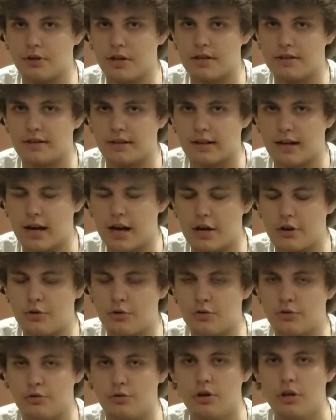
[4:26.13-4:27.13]
As the guy
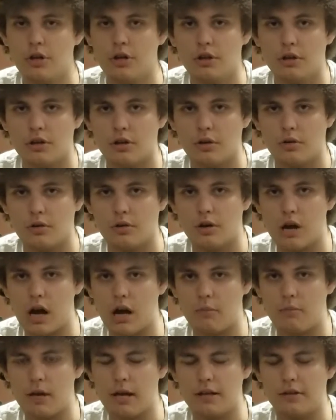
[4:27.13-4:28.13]
who
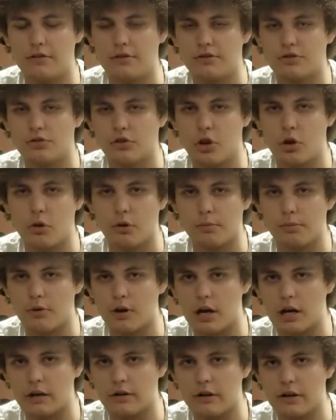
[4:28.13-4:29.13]
made slower
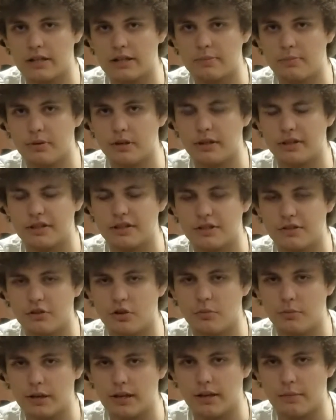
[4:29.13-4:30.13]
progress but is
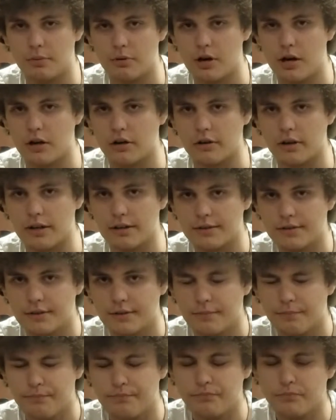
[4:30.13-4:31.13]
still making
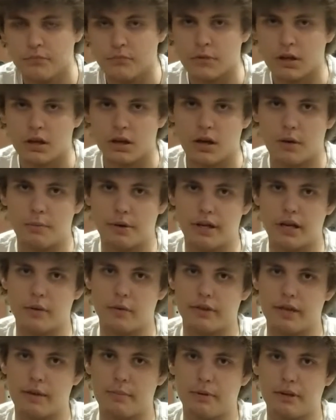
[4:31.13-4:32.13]
progress. But yeah,
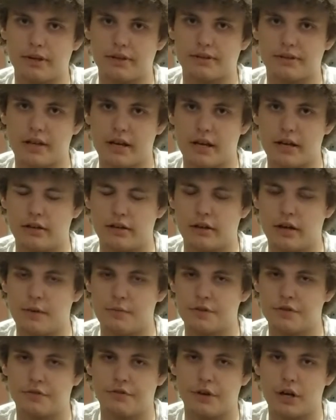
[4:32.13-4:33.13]
with that being said, I'm
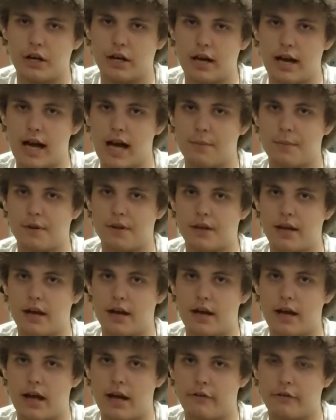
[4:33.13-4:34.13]
just very happy
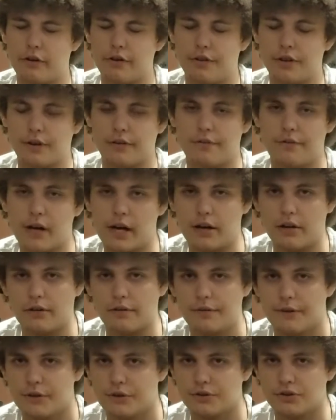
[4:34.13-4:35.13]
that everything finally
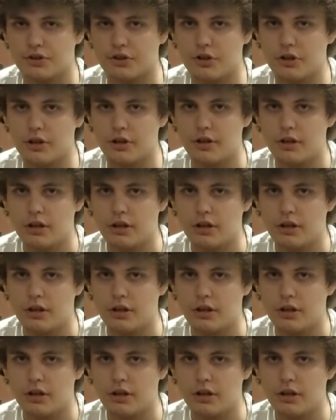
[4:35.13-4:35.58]
feels good.